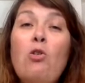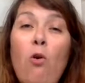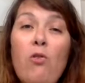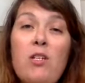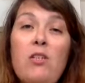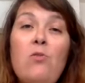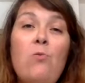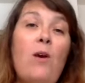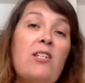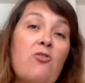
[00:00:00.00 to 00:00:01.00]
causing
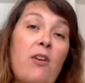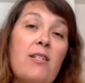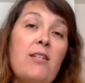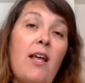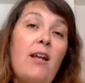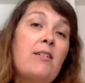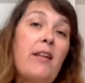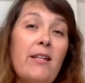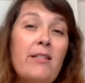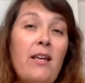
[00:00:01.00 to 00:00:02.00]
you stress and
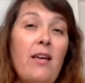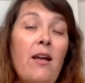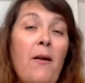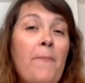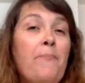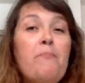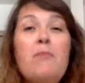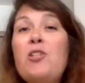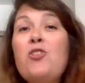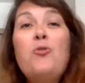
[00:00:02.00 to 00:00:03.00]
anxiety
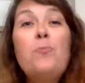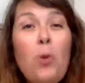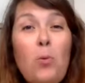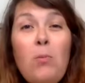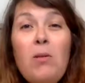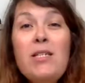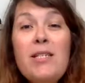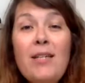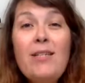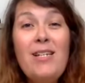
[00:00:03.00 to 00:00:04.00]
because you probably
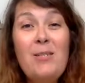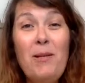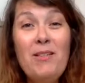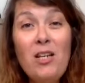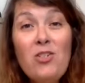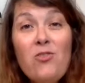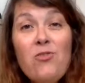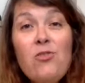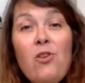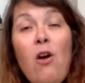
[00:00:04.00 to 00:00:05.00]
set
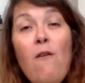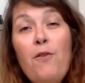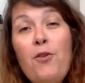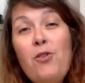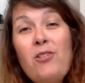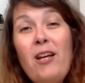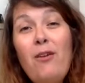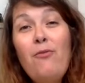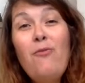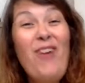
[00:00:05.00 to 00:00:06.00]
expectations for
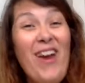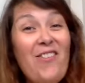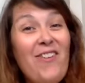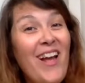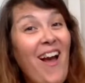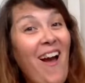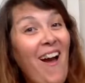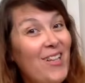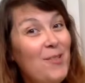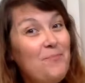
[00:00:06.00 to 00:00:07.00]
yourself very, very
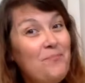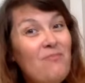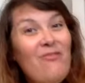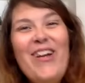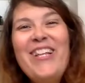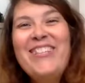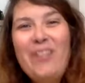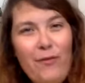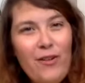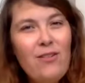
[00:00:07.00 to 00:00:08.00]
high, very
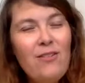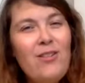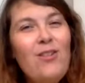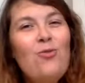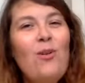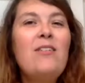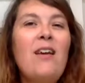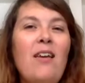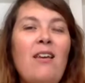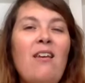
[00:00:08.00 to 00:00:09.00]
difficult to
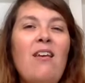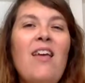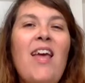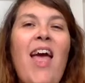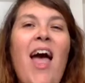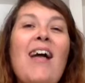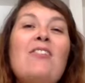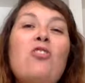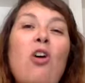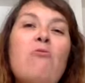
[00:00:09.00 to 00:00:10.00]
attain,
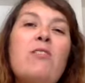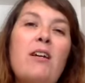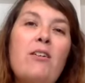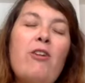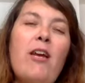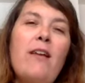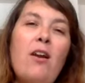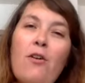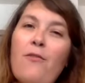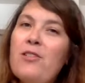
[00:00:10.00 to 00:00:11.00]
and those can create a
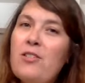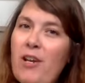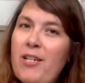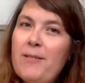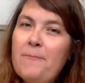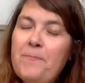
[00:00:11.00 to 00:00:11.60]
lot of stress.